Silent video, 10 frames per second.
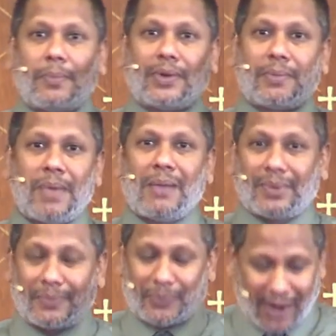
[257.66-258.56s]
remember
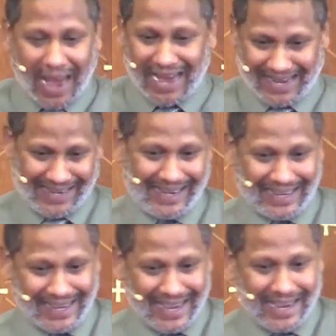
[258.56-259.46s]
praying,
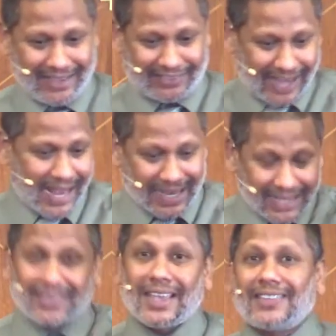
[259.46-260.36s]
standing in
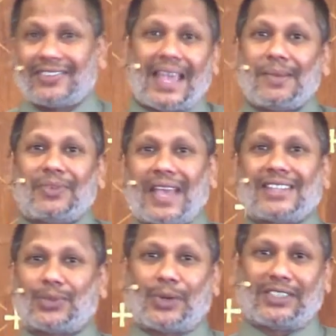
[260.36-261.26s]
this same
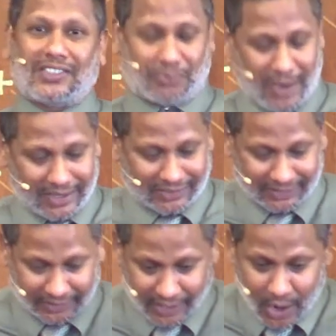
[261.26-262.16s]
sanctuary space as
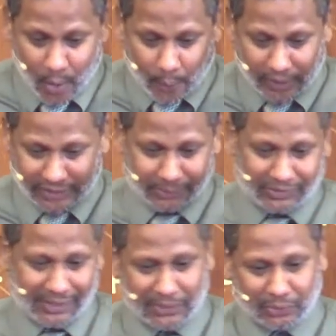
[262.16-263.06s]
the worship
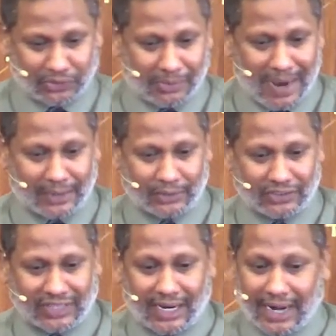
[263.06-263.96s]
service was about to
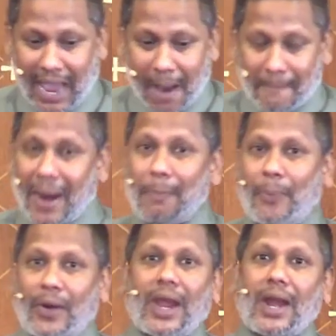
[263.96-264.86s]
start. My
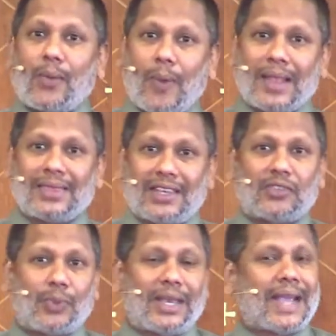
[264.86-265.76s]
prayer went this
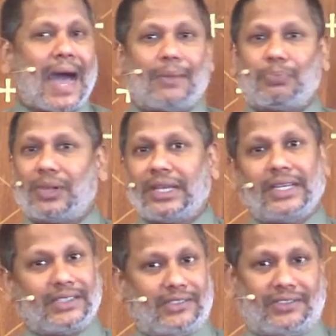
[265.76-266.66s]
way God,
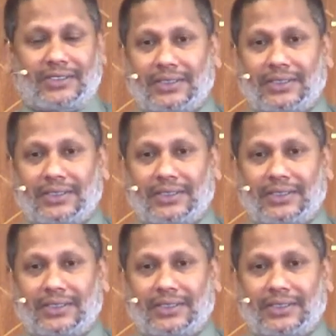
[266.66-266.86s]
please,